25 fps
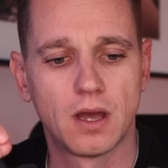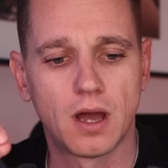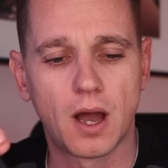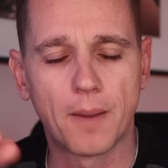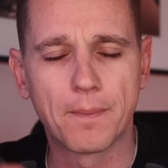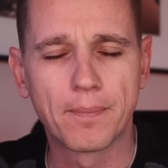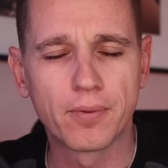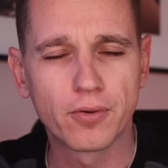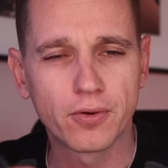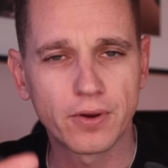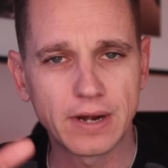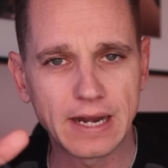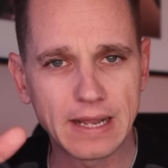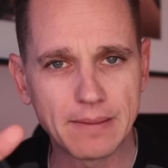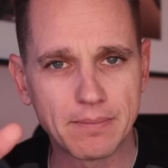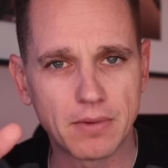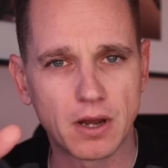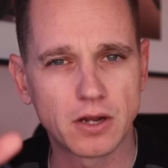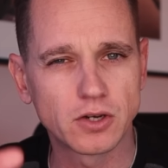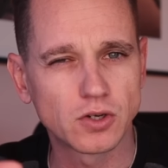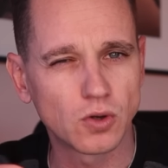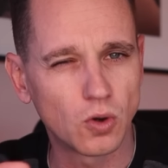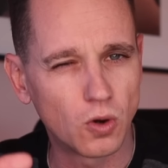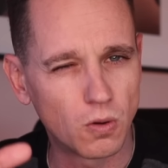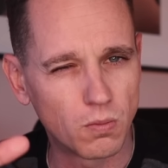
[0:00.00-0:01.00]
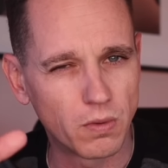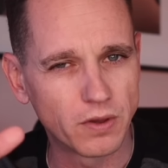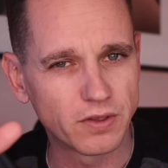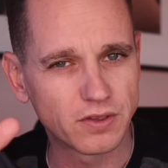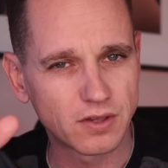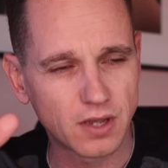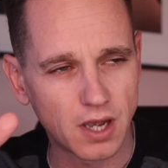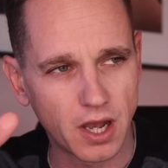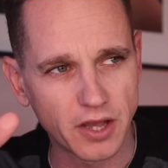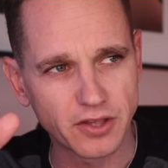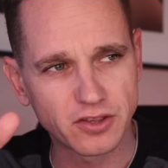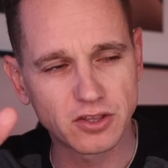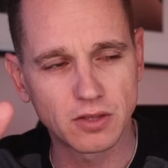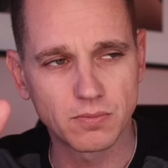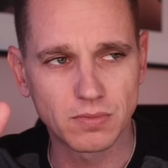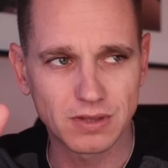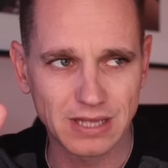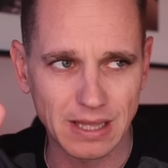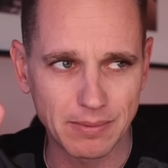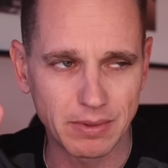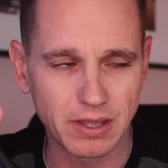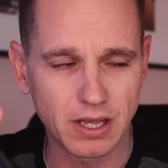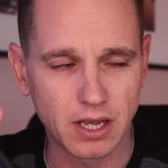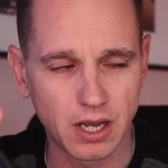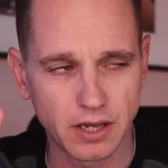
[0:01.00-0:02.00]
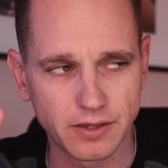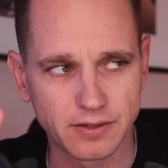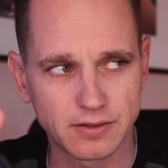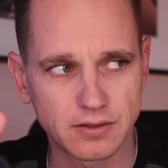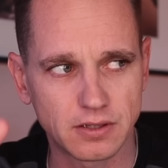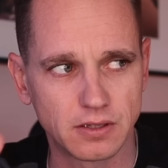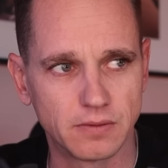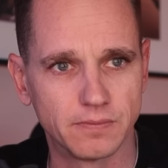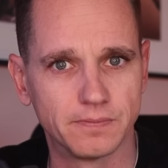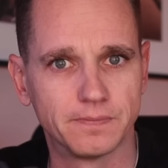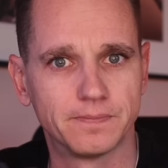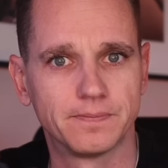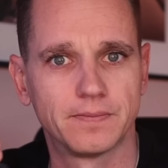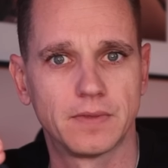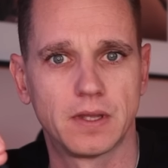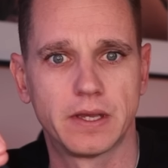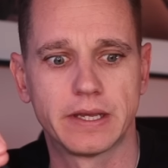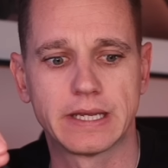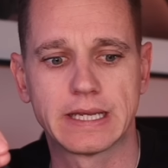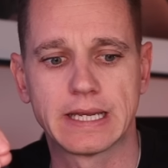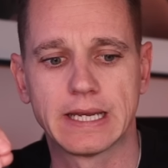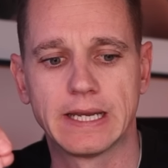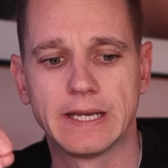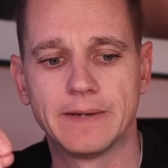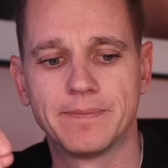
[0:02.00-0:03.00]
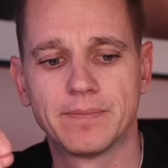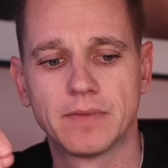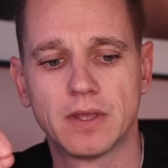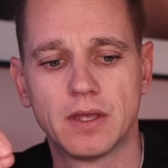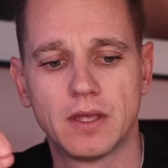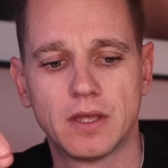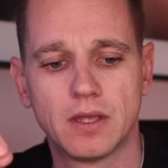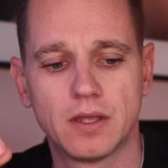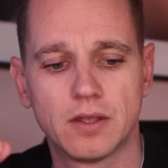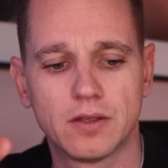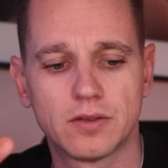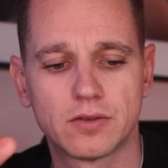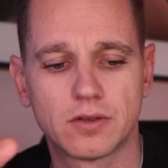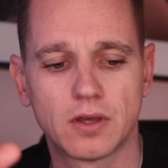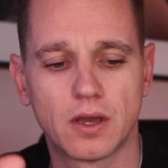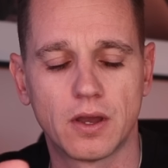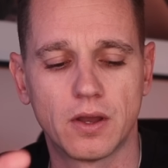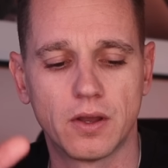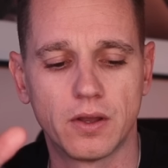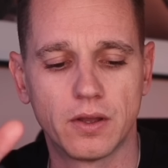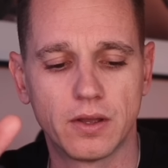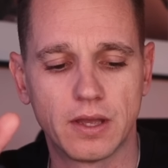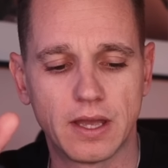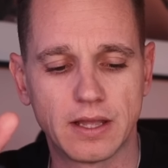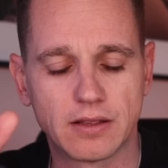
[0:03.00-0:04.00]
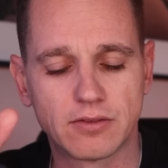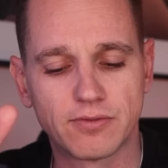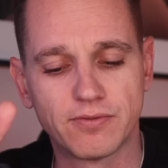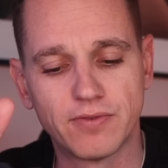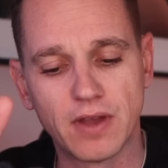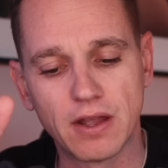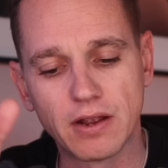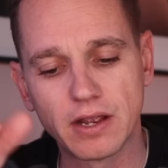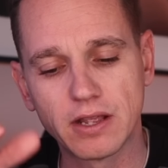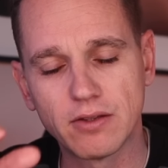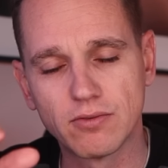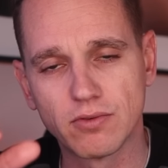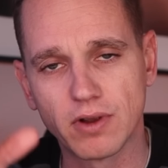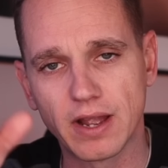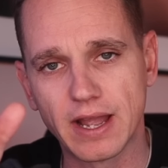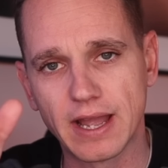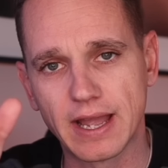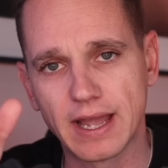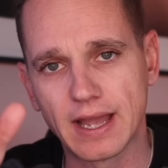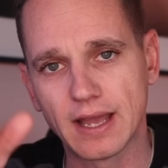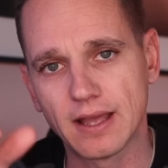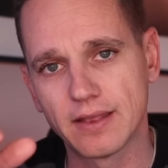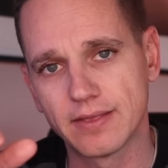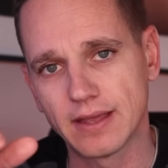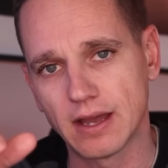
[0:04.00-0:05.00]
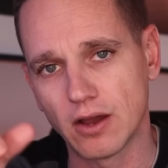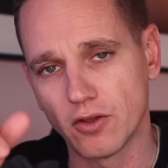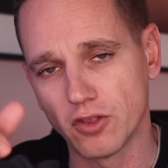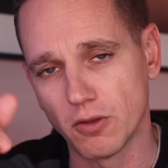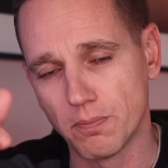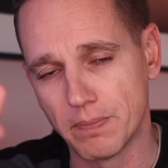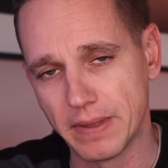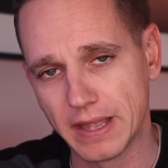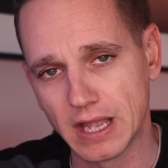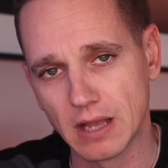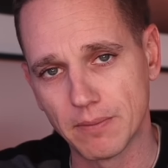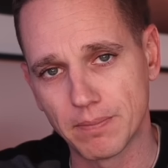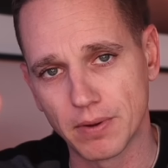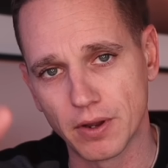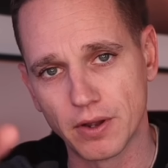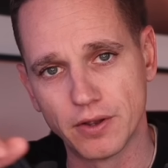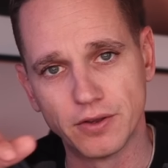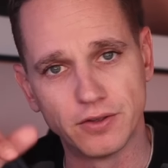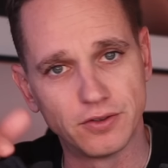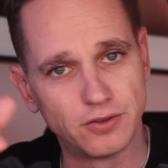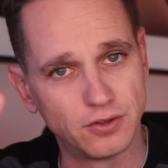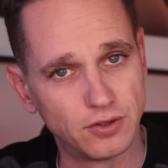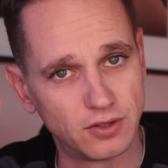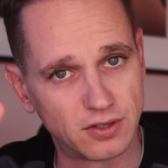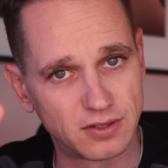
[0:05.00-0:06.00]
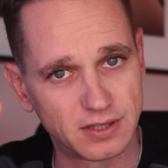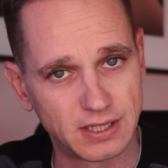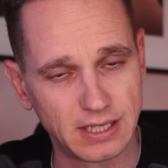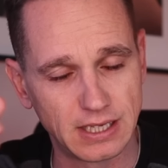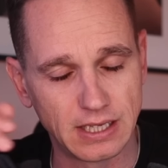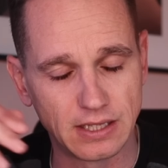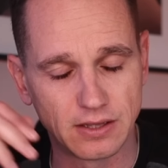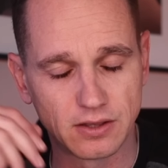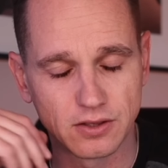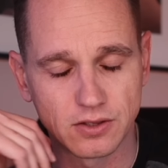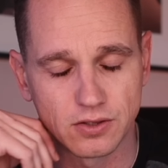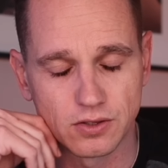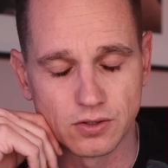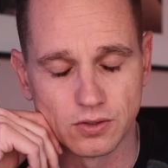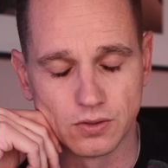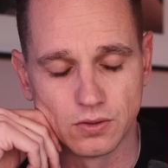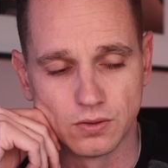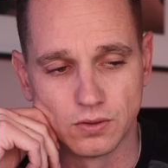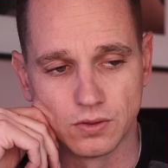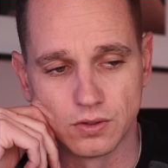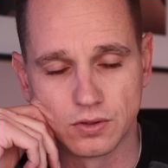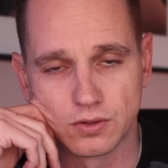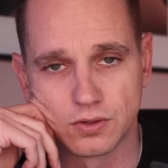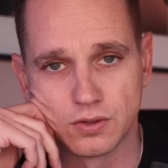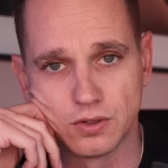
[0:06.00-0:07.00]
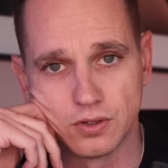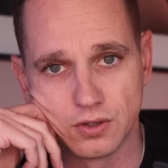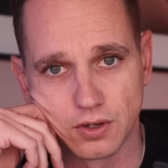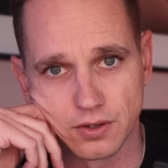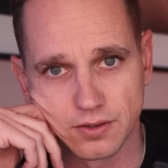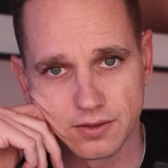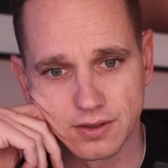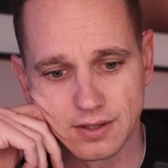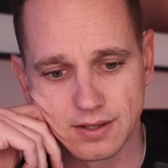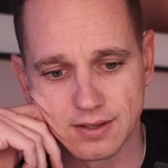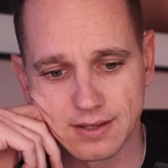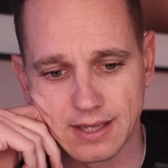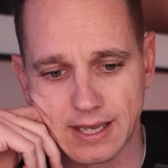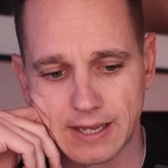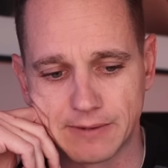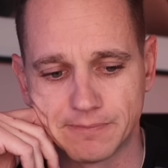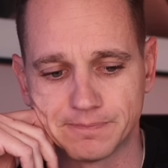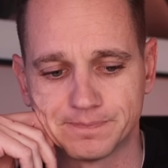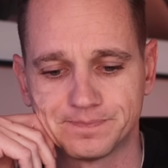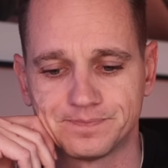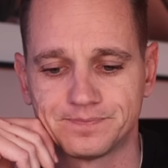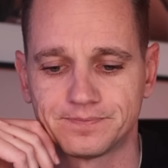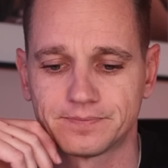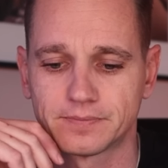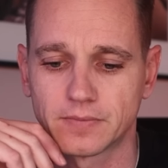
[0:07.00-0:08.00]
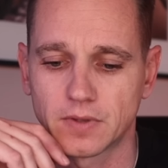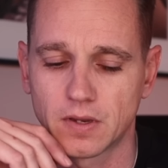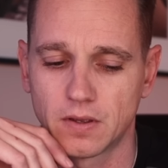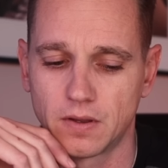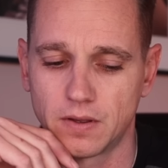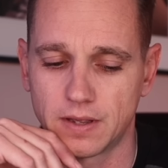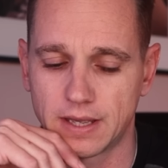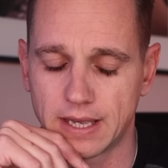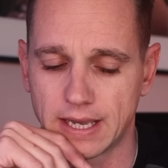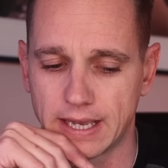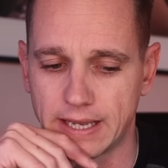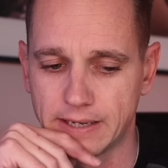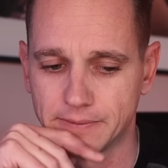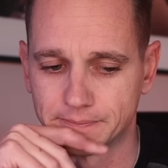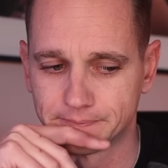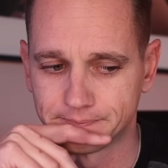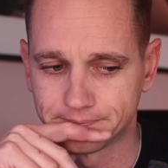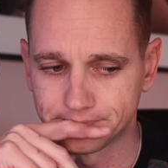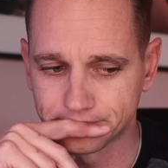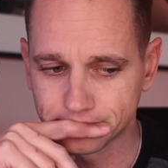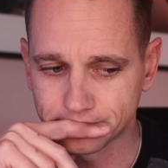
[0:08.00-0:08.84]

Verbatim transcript: are pretty much almost custom, semi-custom, okay? So it's very rare that on the bigger boats you see two yachts the same, okay?